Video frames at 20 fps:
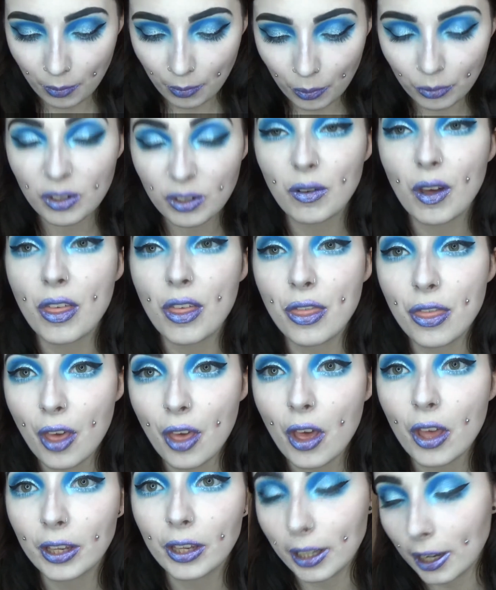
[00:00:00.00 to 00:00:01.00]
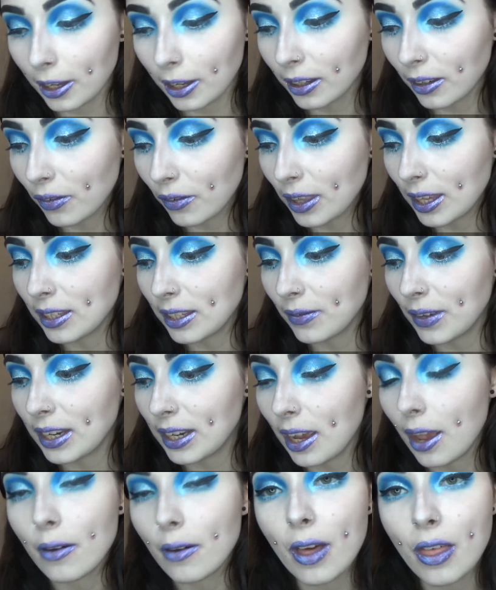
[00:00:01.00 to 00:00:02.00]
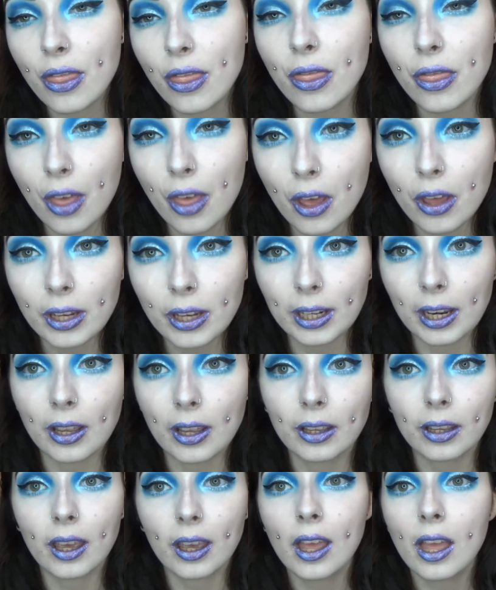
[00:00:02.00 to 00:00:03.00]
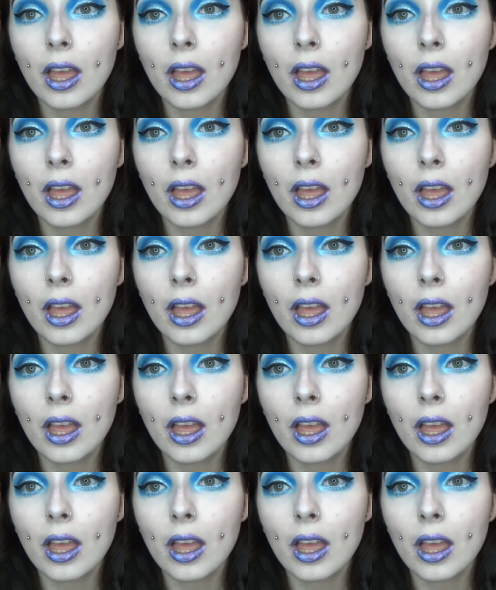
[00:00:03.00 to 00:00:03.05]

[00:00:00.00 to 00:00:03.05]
We'll do a third look for this video. A third look.